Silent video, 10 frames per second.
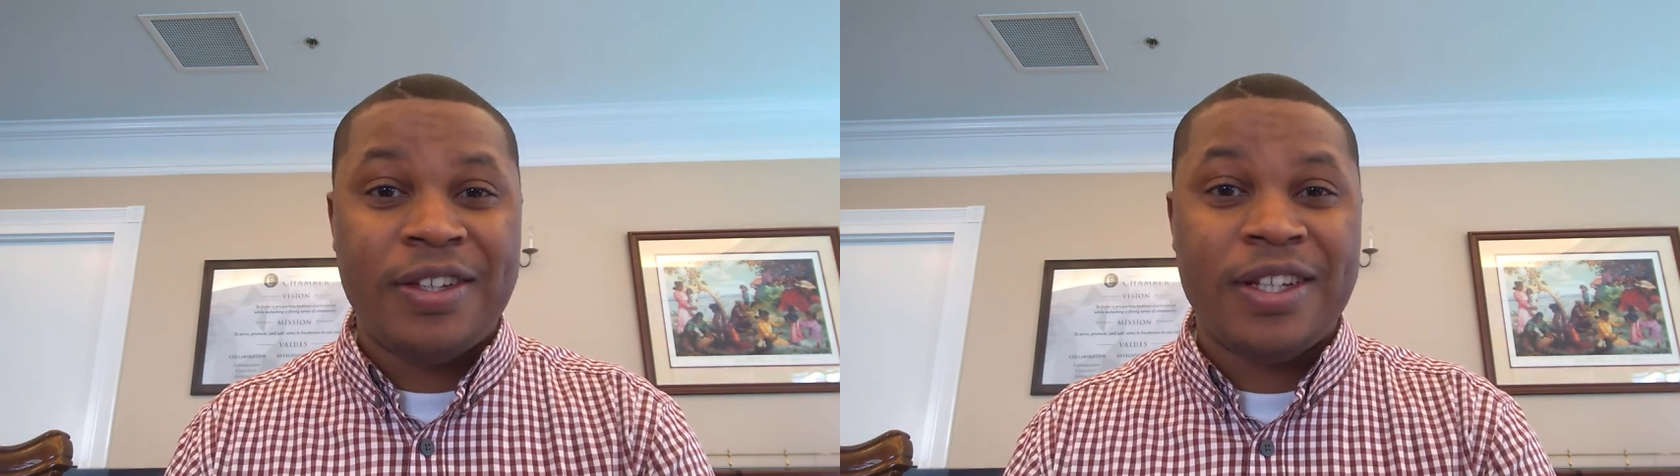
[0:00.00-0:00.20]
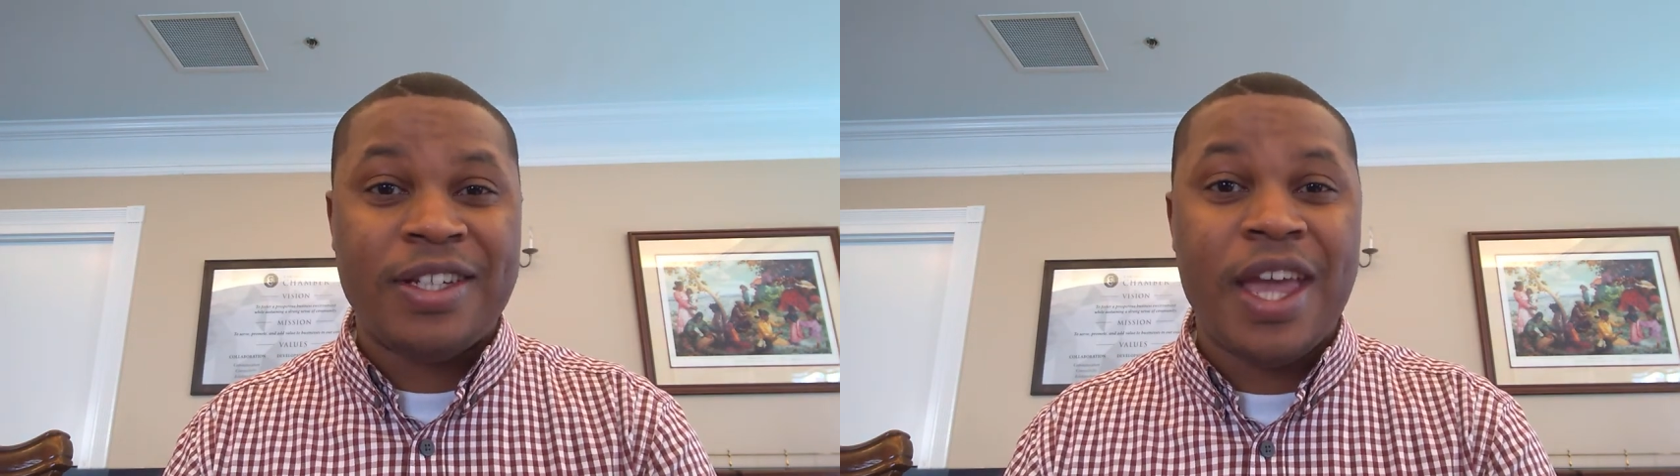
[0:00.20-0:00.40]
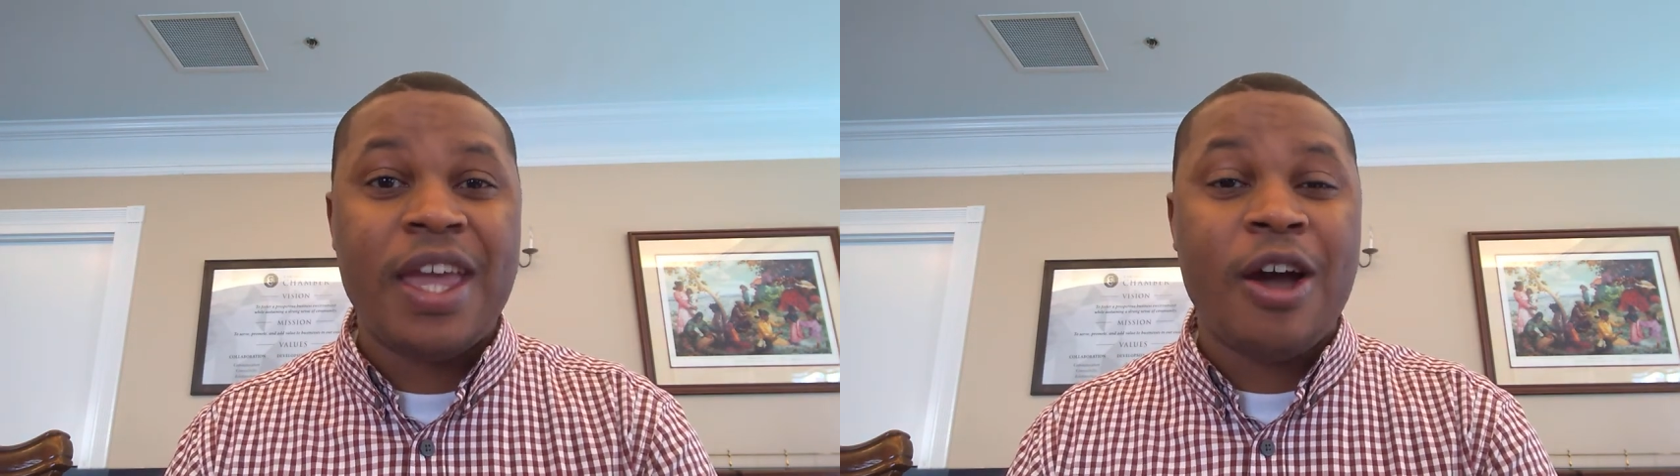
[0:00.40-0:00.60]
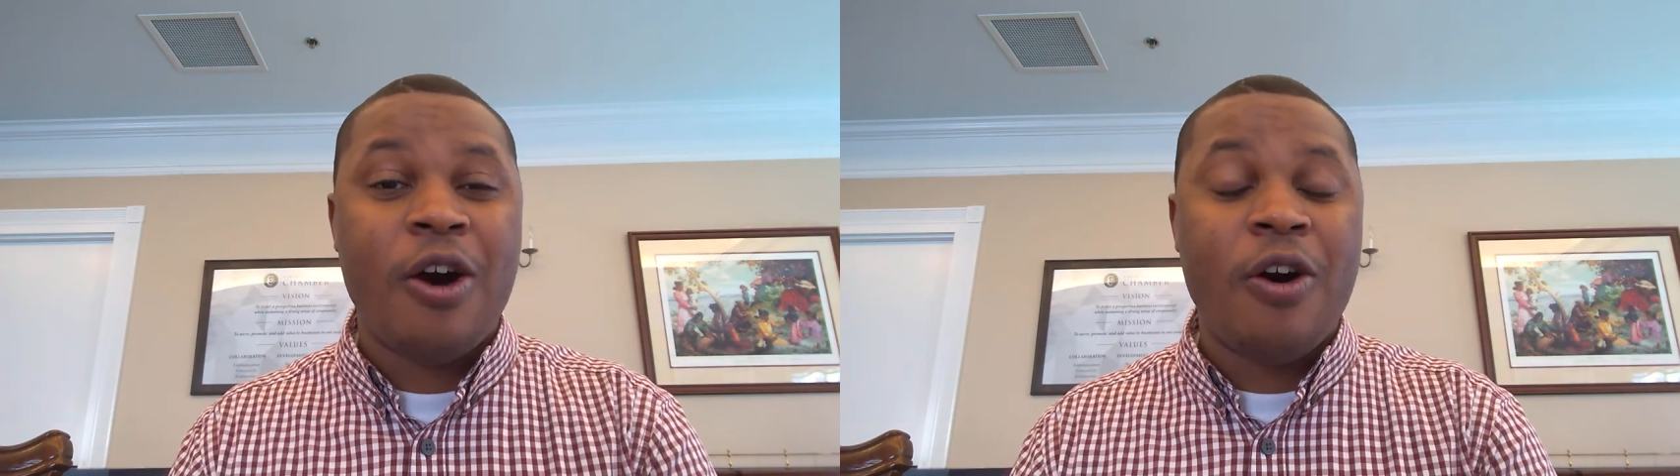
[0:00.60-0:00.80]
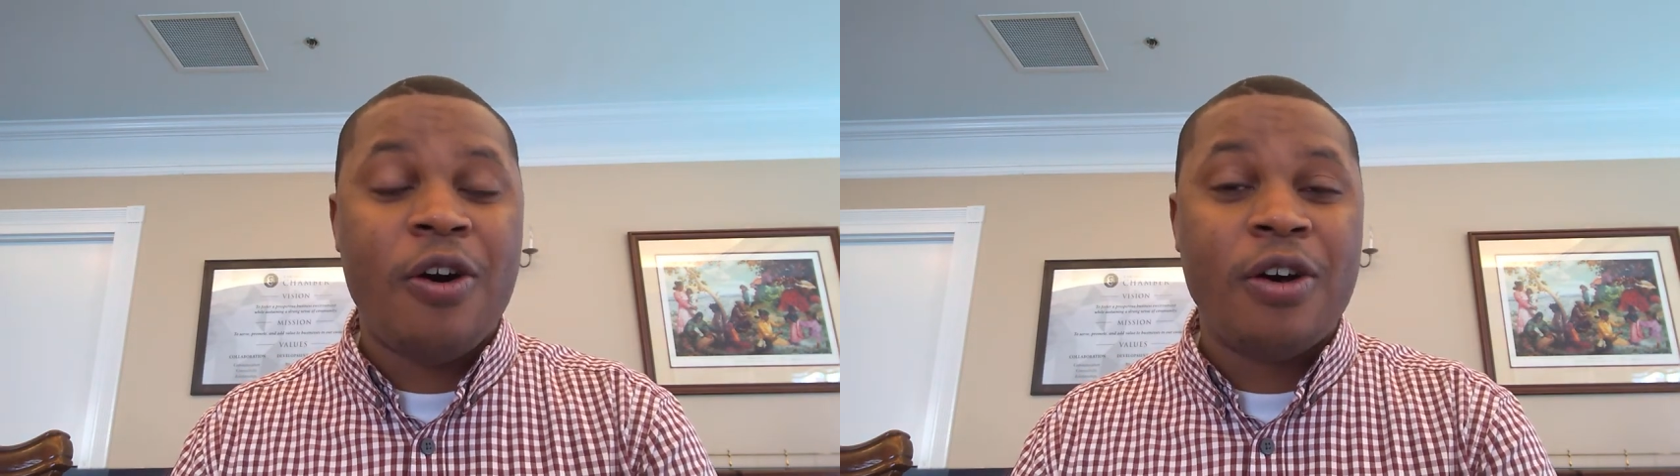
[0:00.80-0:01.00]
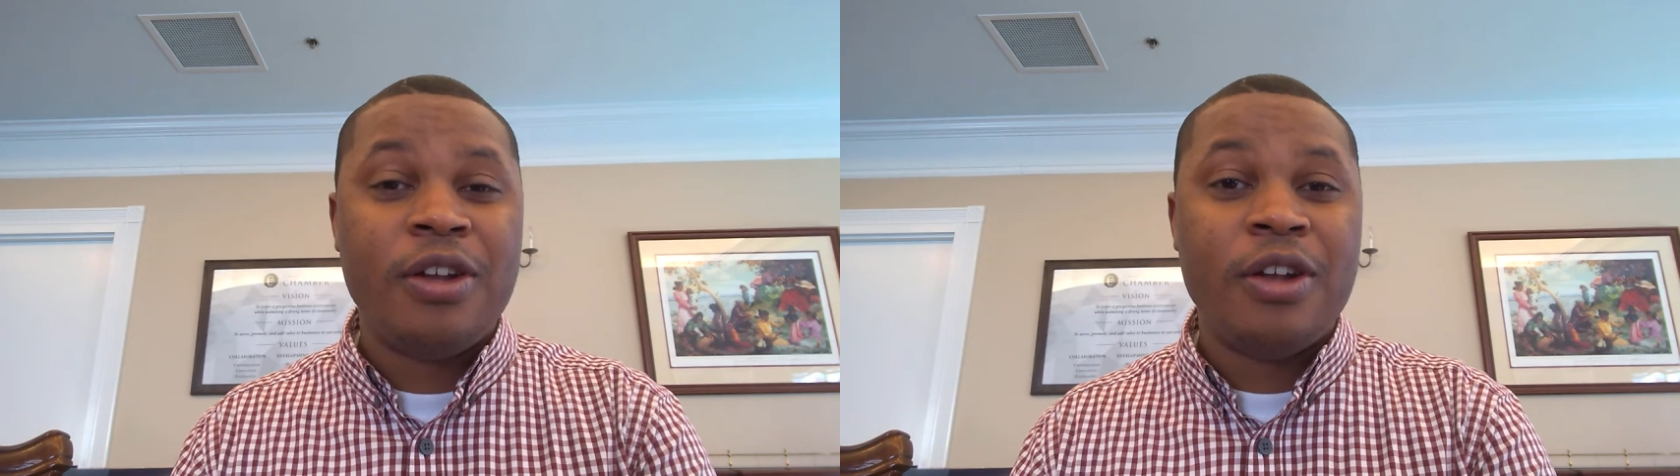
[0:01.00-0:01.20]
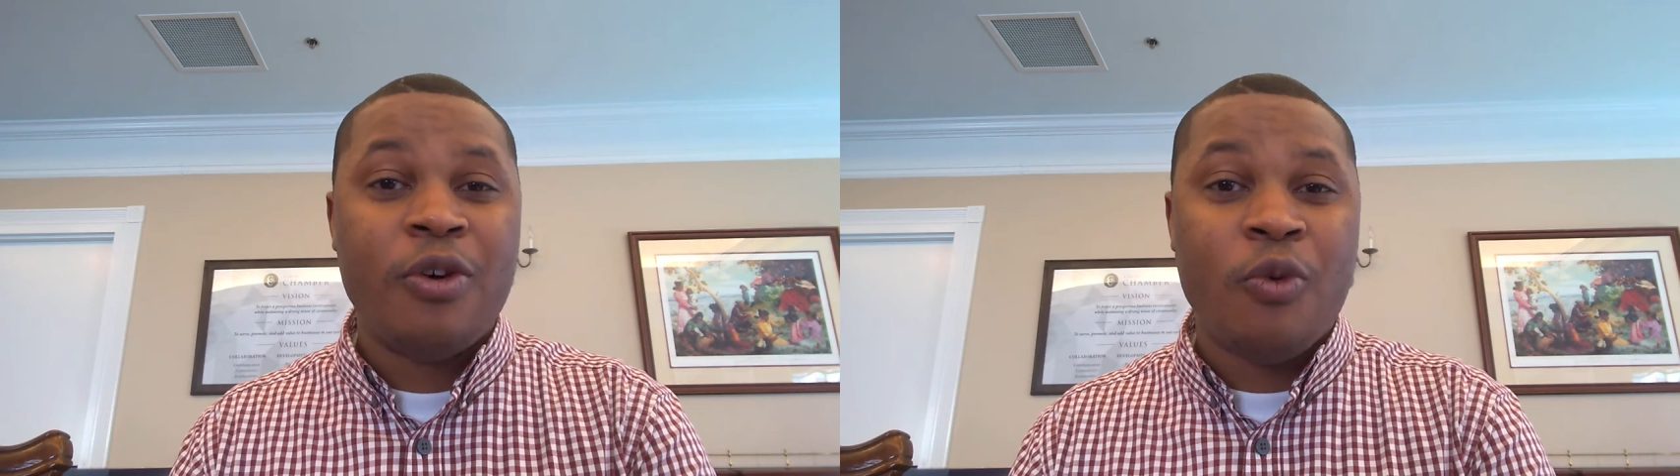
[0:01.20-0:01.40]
to take on